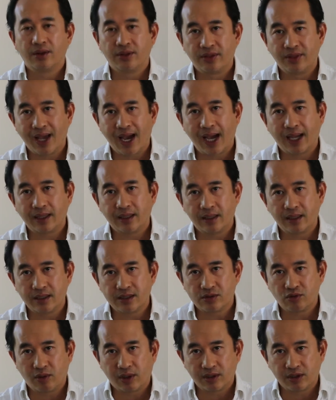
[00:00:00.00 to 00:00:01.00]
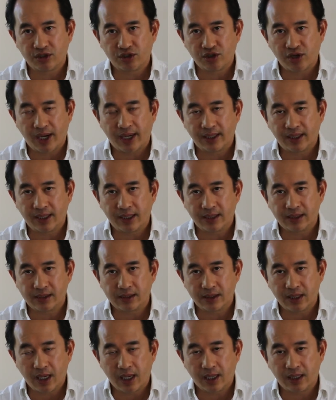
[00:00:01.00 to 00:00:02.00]
That is what the Chinese
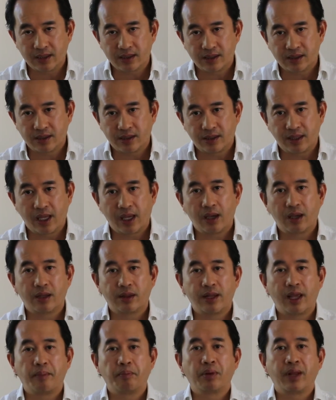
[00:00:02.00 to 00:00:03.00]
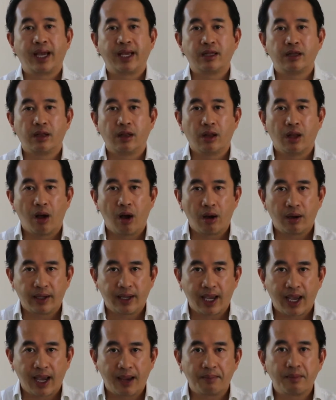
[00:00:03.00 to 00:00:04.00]
does. They play the long
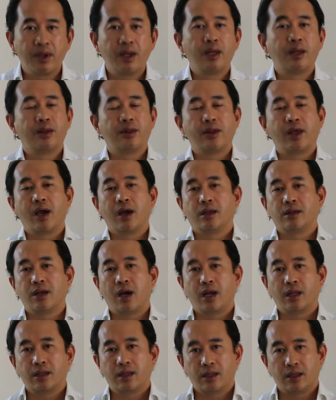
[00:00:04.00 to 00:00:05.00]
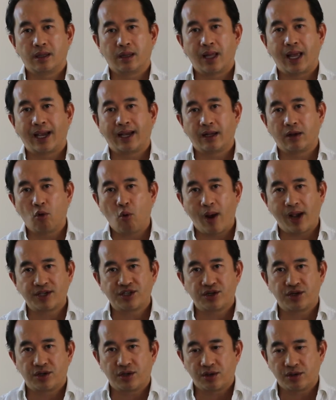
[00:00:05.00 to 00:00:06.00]
game. They are not like
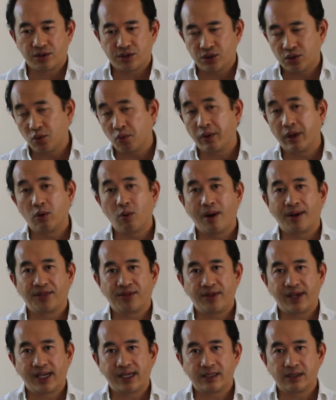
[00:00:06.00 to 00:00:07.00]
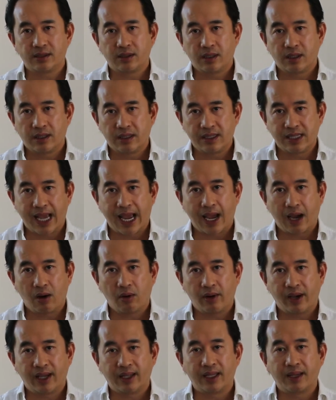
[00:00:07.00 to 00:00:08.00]
Westerners who we want things
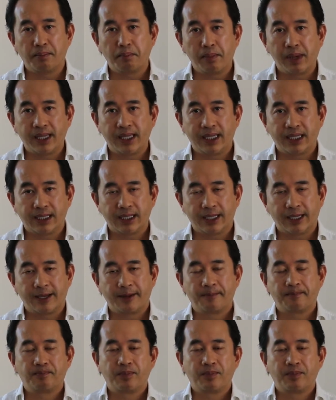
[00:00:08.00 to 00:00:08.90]
now and immediately.